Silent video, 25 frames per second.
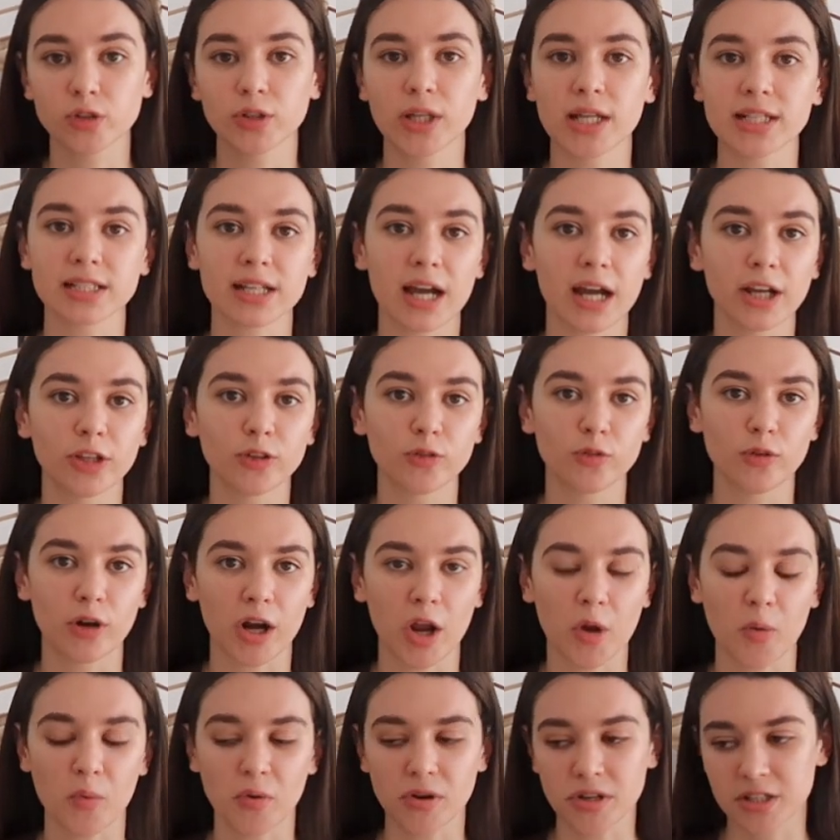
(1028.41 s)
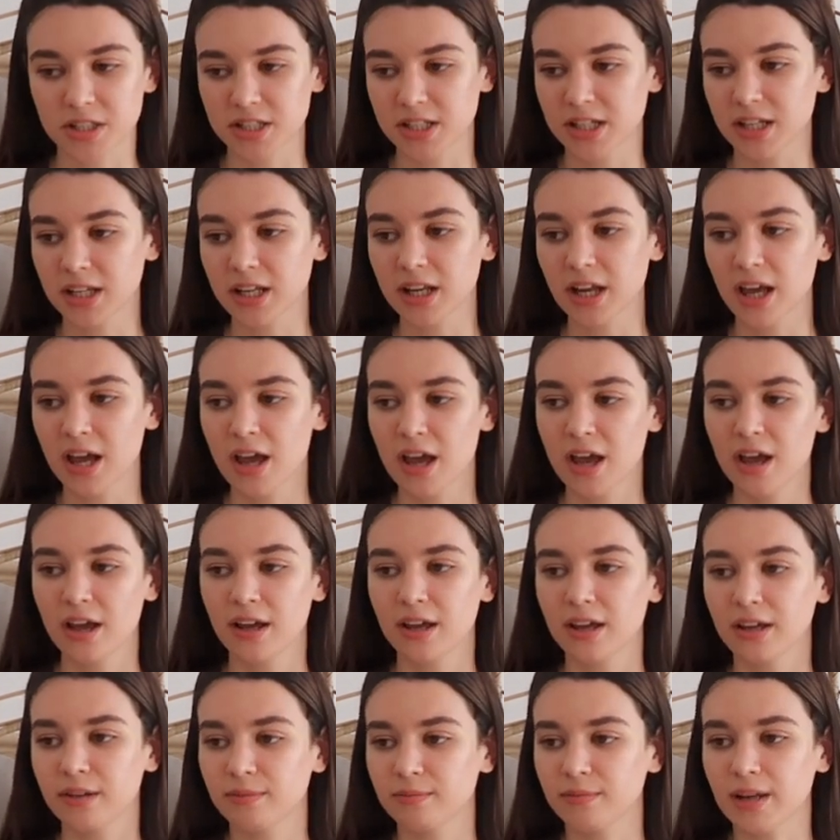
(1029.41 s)
So that's kind of what I wanted.
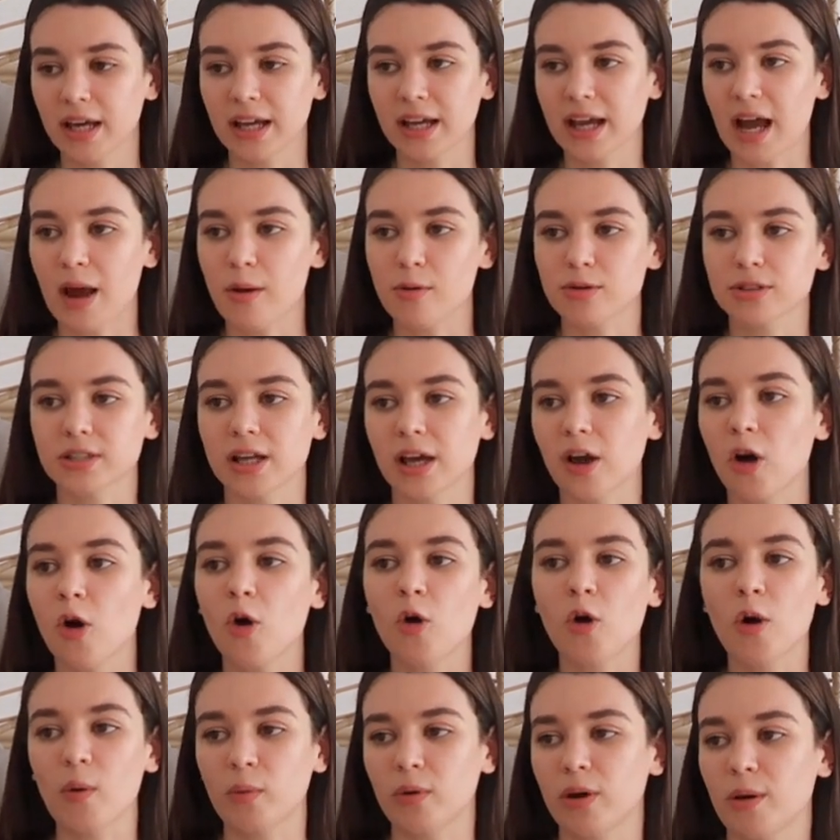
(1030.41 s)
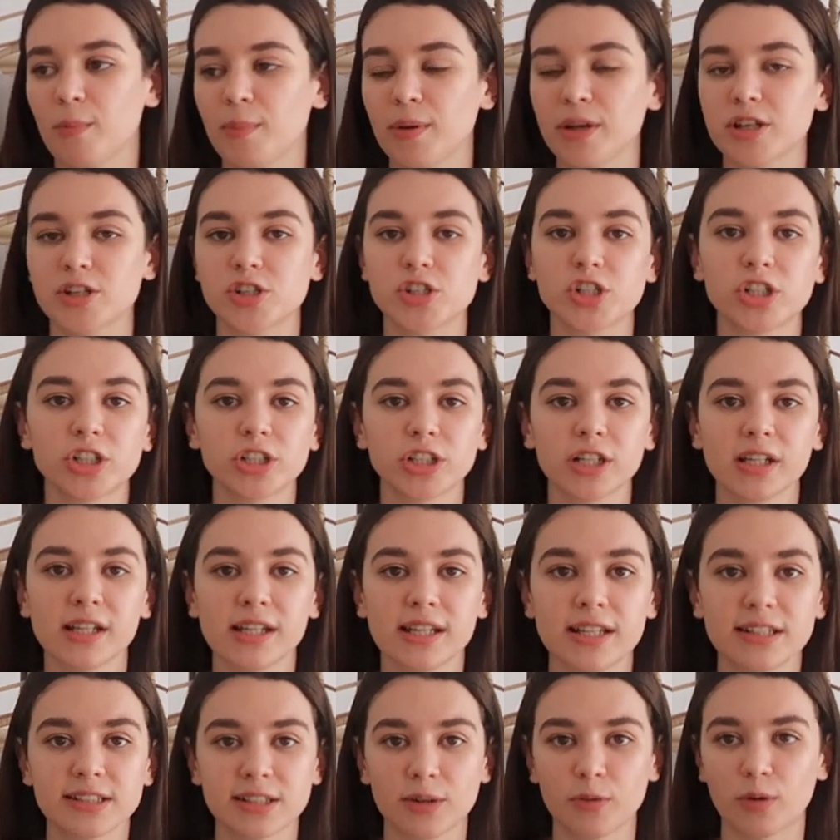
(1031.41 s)
Like, I was like, oh, I want to be a
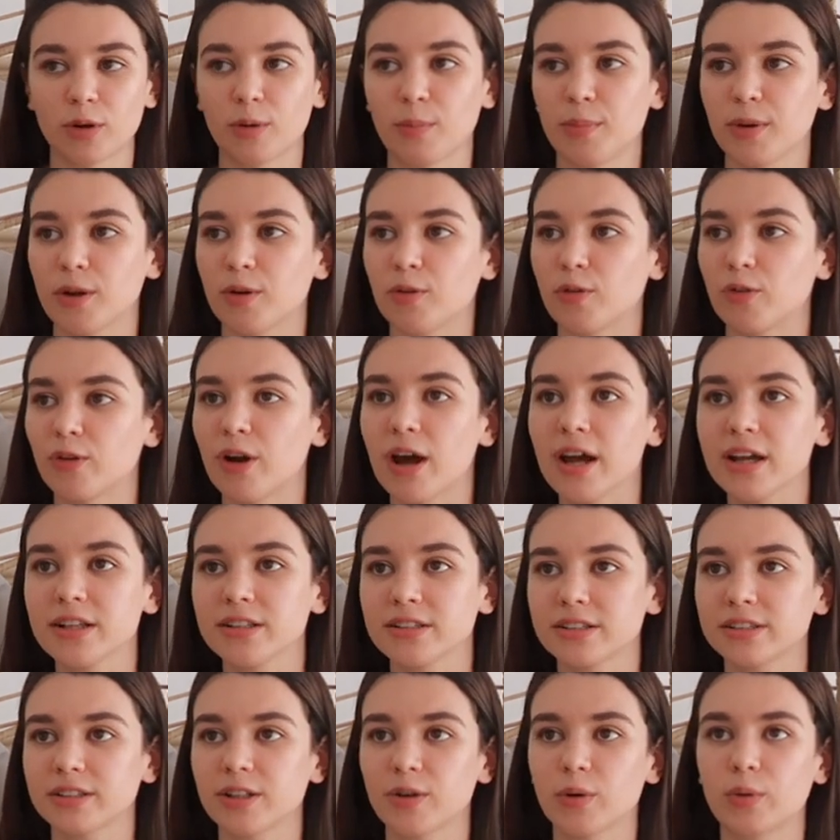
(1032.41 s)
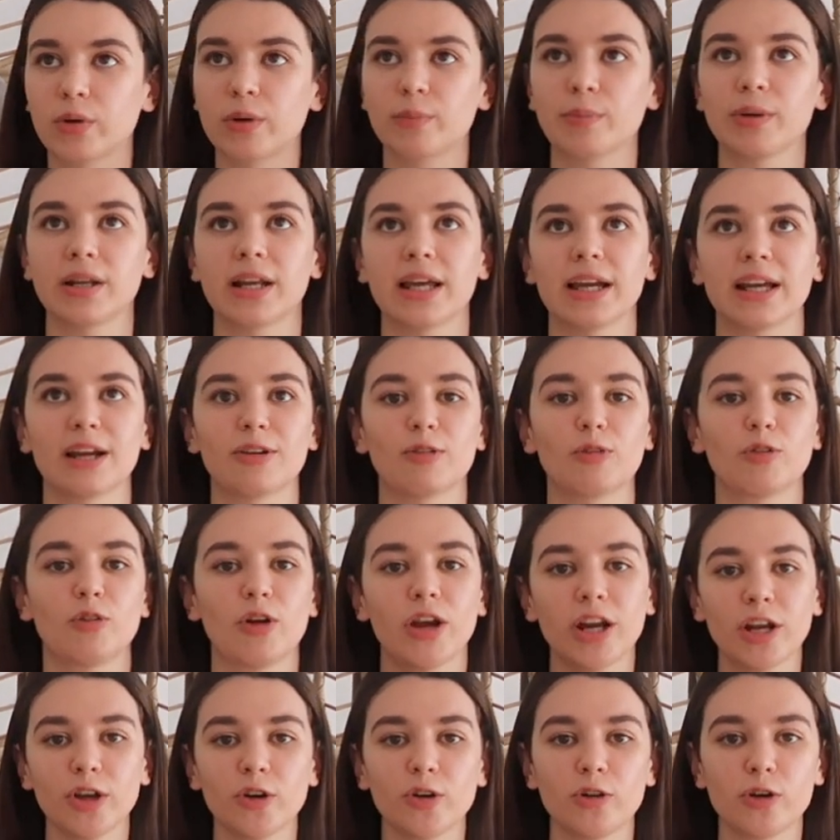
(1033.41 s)
journalist, I want to be a writer, I want to be like a
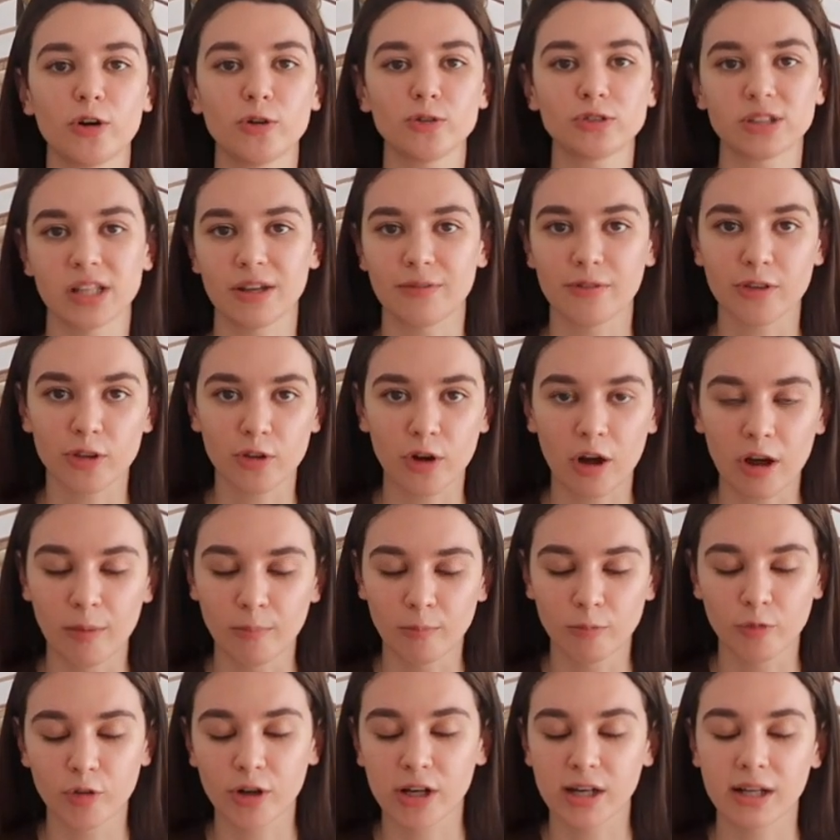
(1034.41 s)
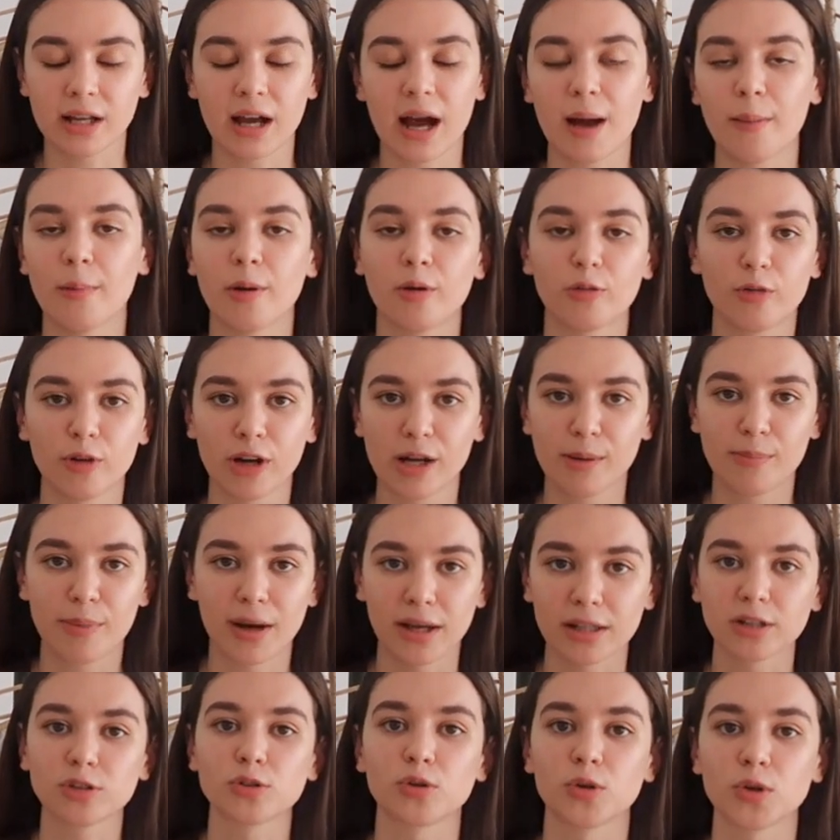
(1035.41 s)
radio host, even though I'm a really
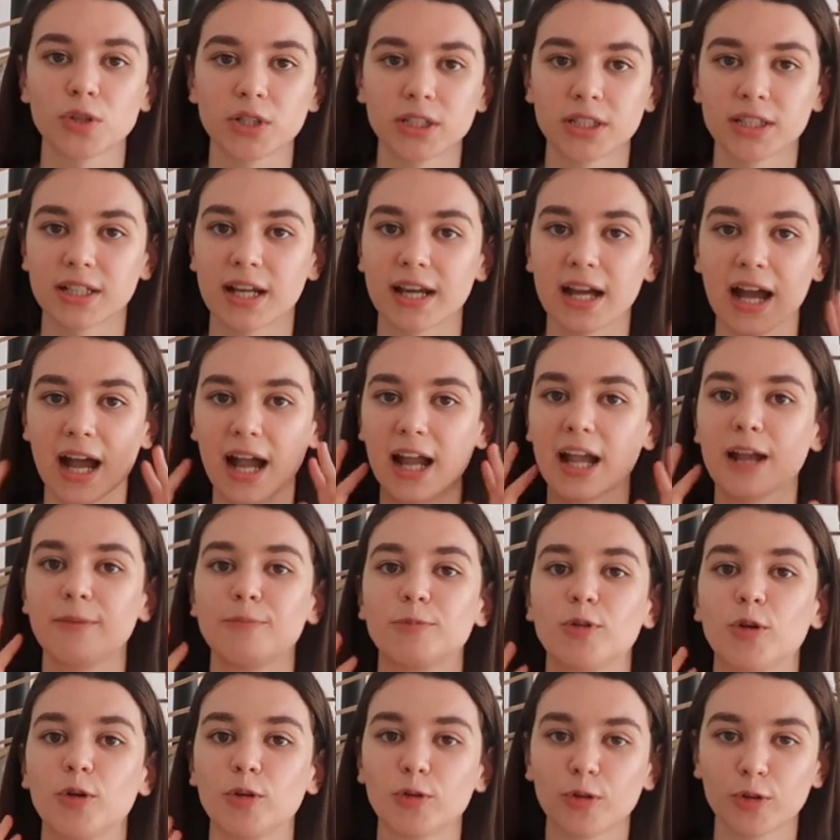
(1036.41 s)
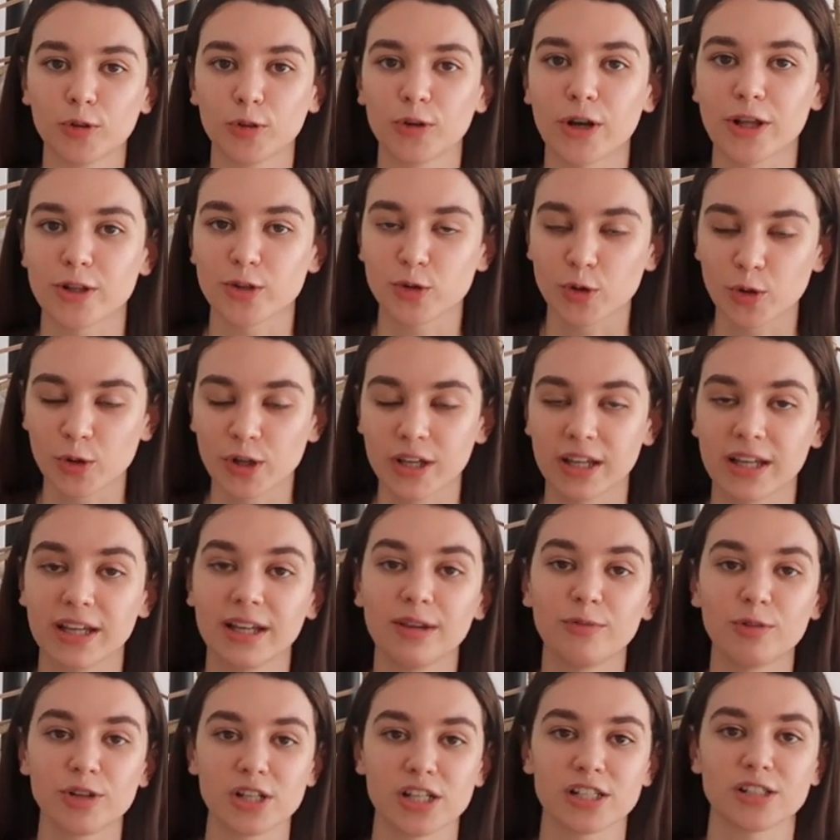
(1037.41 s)
bad talker. Like, I am not good at
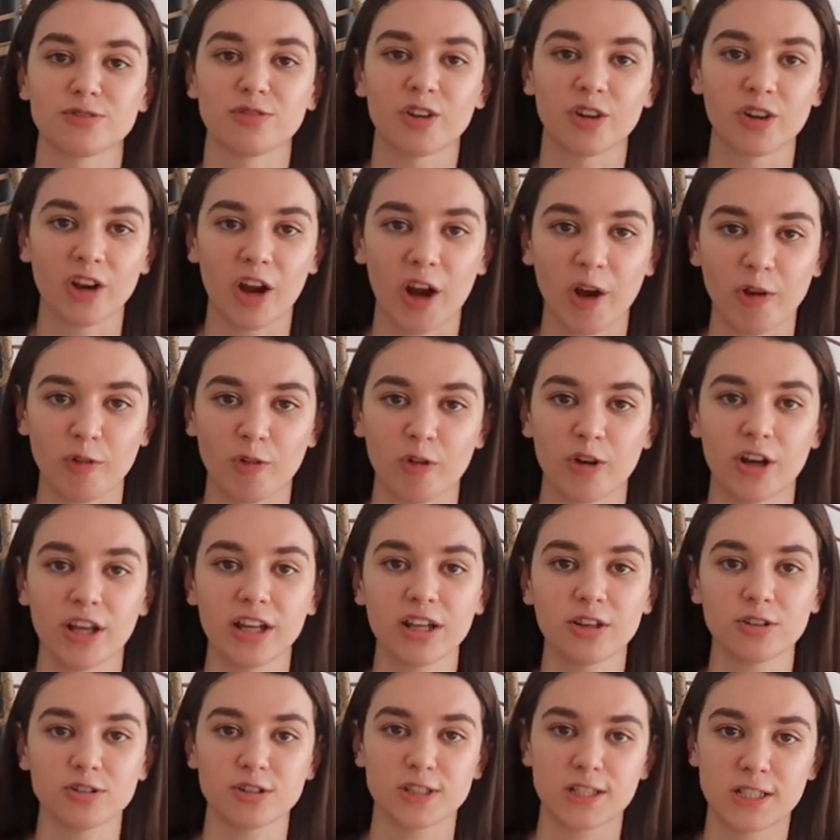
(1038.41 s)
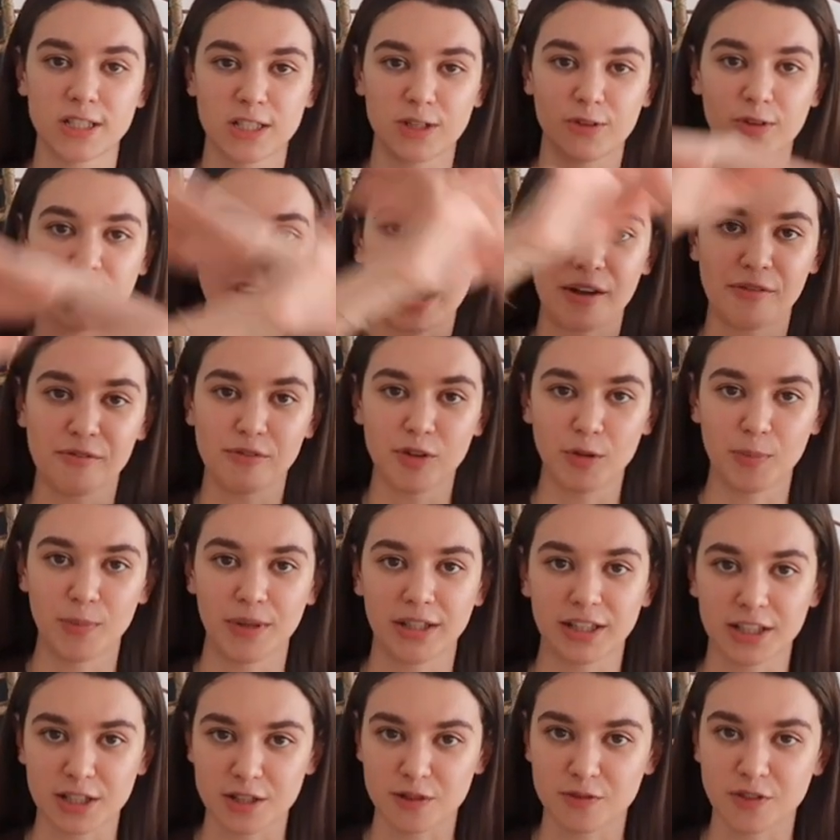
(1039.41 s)
talking, which is very ironic considering I'm
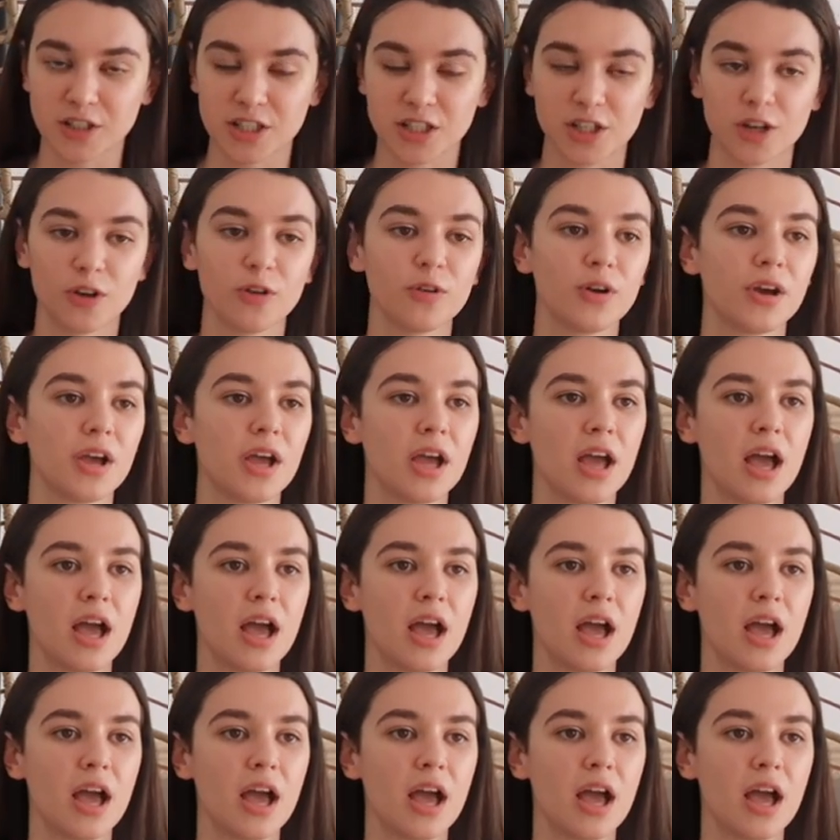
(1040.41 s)
filming this video.